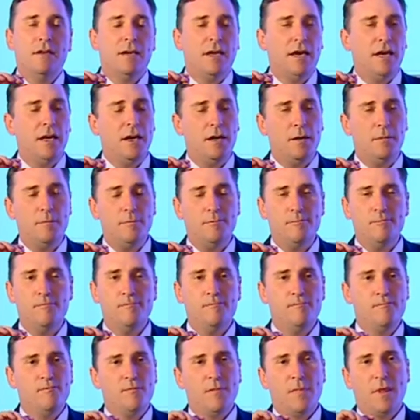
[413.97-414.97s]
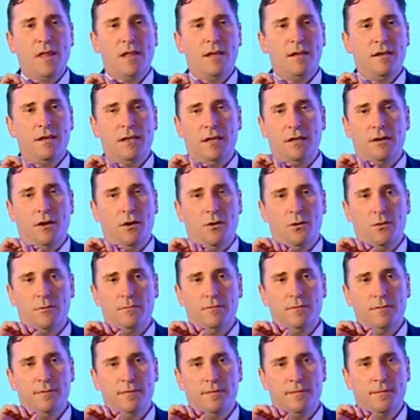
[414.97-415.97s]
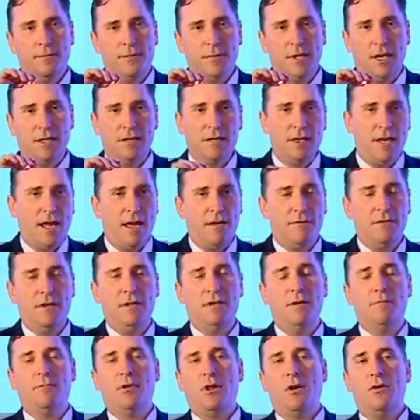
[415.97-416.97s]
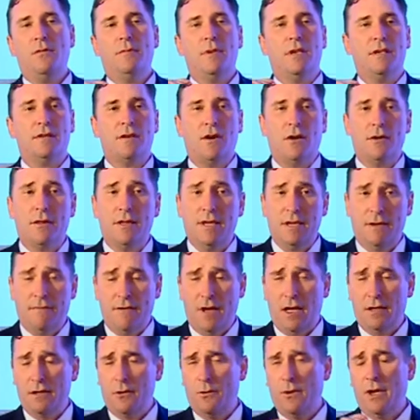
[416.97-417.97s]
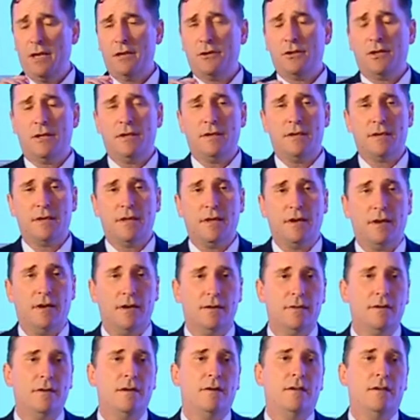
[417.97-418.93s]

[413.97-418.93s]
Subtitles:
You know, does it have the diplomas? Are the evaluations there?